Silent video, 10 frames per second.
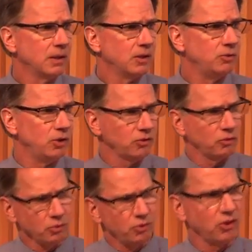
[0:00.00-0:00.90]

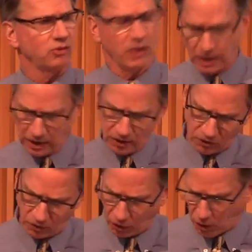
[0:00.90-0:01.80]
Jesus was just getting into
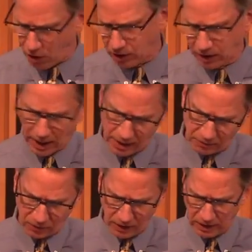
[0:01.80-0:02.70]
the long line of
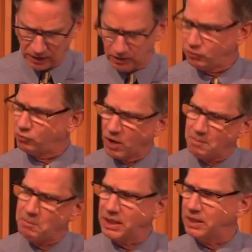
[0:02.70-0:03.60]
thinking, this
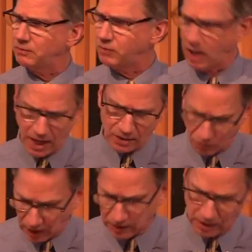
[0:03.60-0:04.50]
drumbeat of
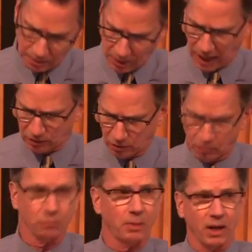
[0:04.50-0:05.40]
God-directed compassionate
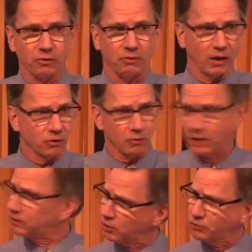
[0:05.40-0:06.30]
response found
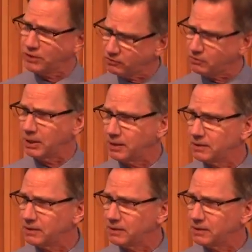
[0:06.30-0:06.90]
throughout the Old Testament.